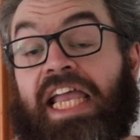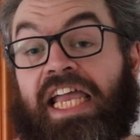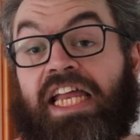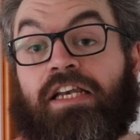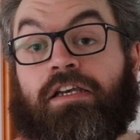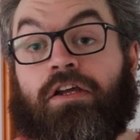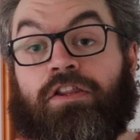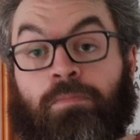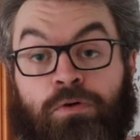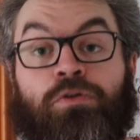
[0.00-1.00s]
In
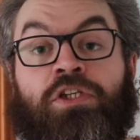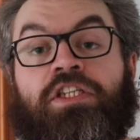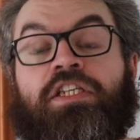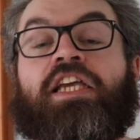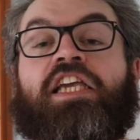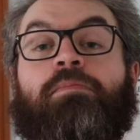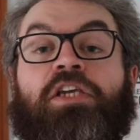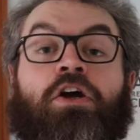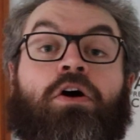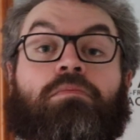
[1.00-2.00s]
The Bruce, he
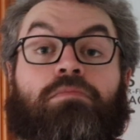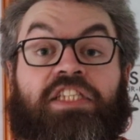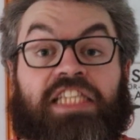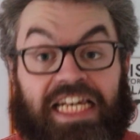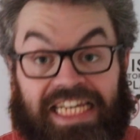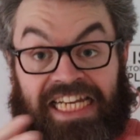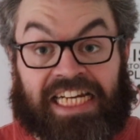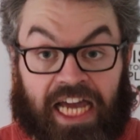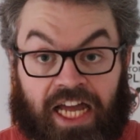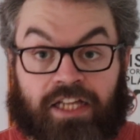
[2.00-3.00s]
becomes the
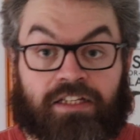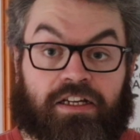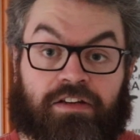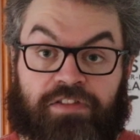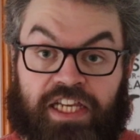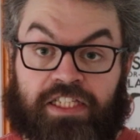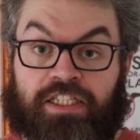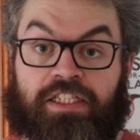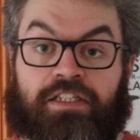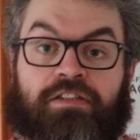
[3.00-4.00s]
leader of
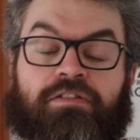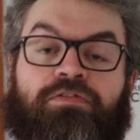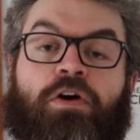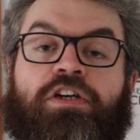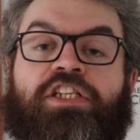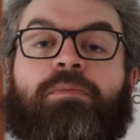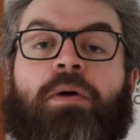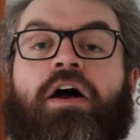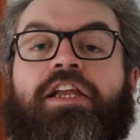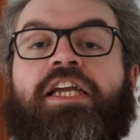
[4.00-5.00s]
this foraging
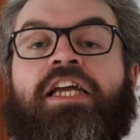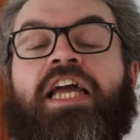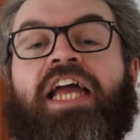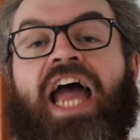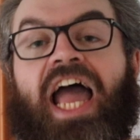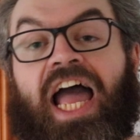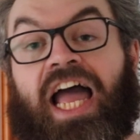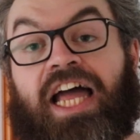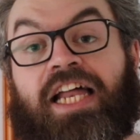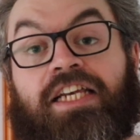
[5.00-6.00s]
party,
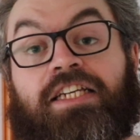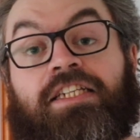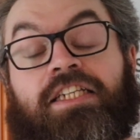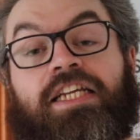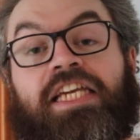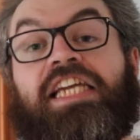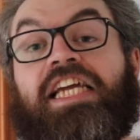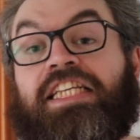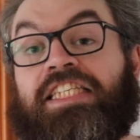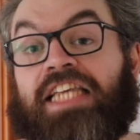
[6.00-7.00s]
and
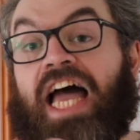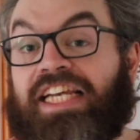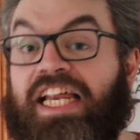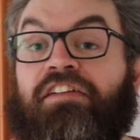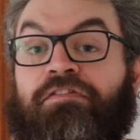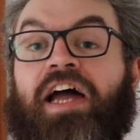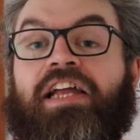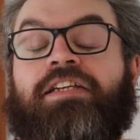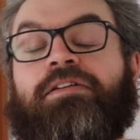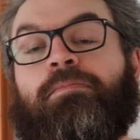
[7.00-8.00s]
he is
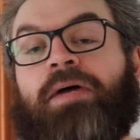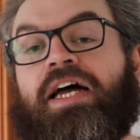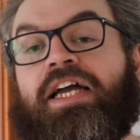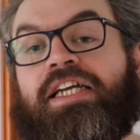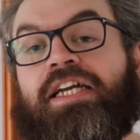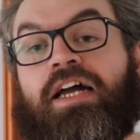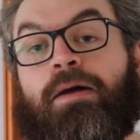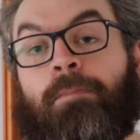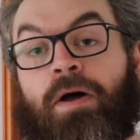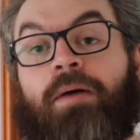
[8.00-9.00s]
identified by
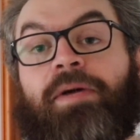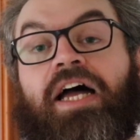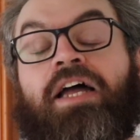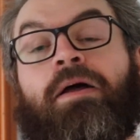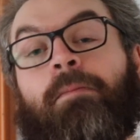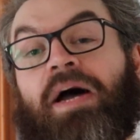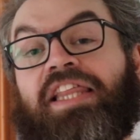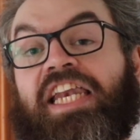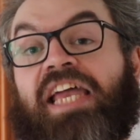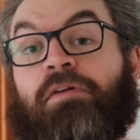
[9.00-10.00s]
Barber by
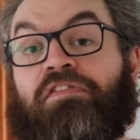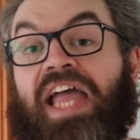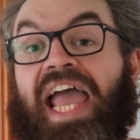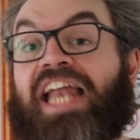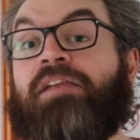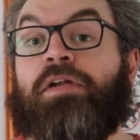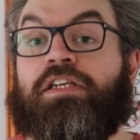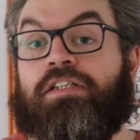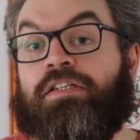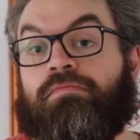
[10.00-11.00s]
the name of
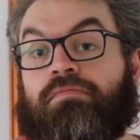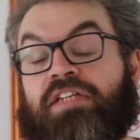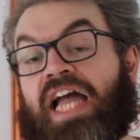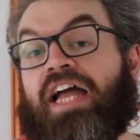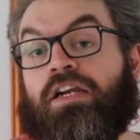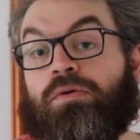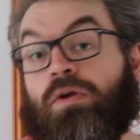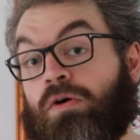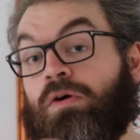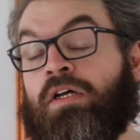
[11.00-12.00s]
Edmund Caillou,
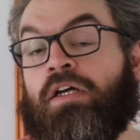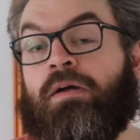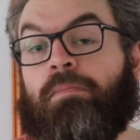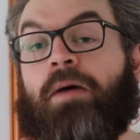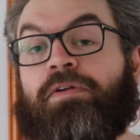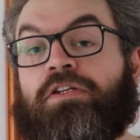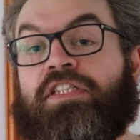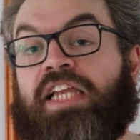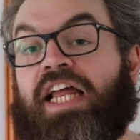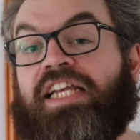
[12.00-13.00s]
although Barber
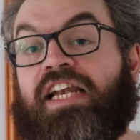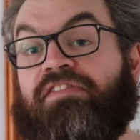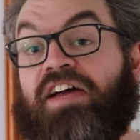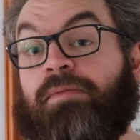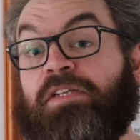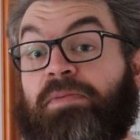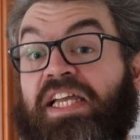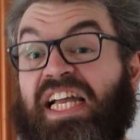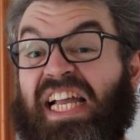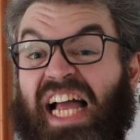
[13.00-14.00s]
does still identify him as
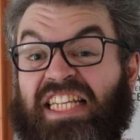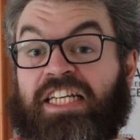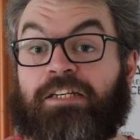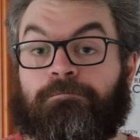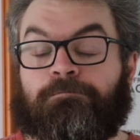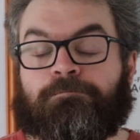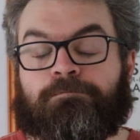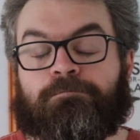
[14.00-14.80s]
being a Gascon.